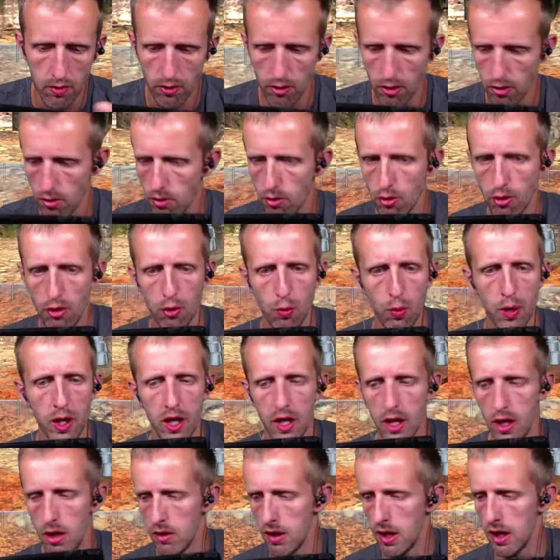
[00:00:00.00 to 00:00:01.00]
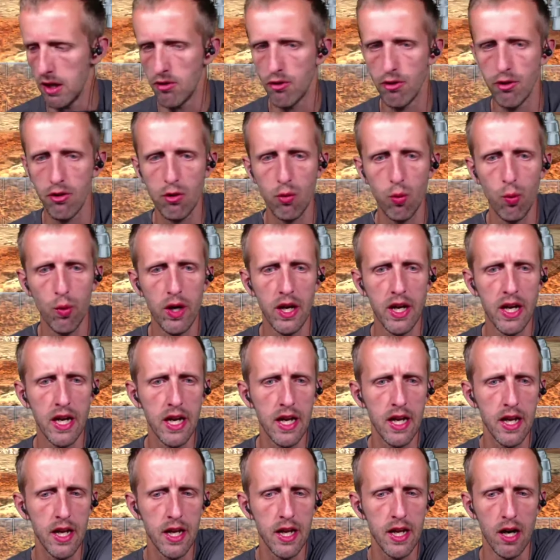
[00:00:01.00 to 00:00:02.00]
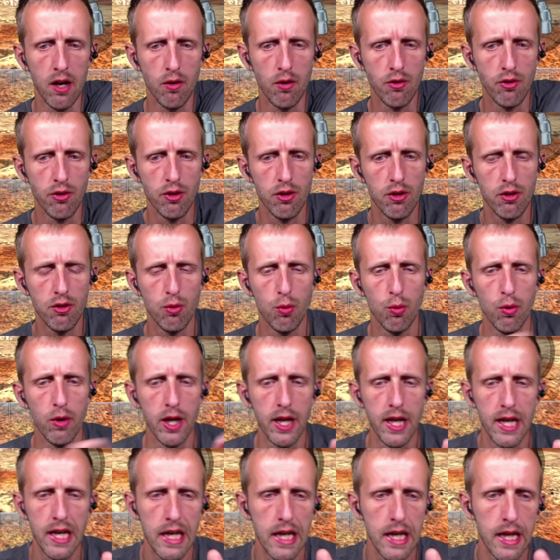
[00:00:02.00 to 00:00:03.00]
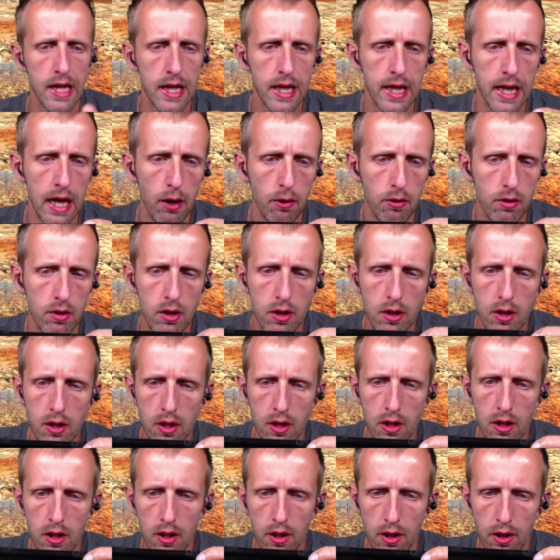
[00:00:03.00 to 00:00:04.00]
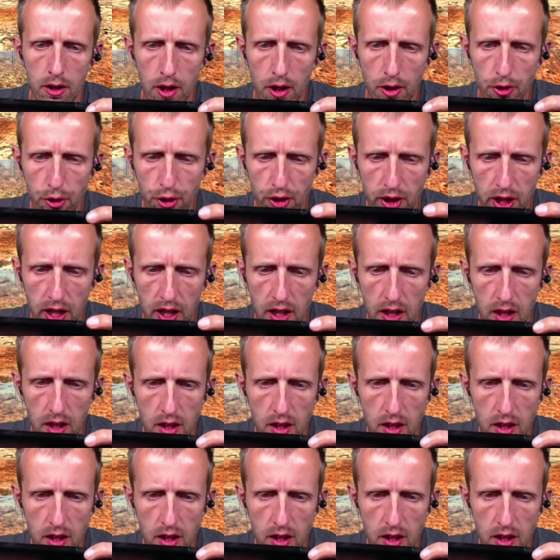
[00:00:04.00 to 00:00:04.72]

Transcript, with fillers: just just wait it out guys just wait it out just wait it out nothing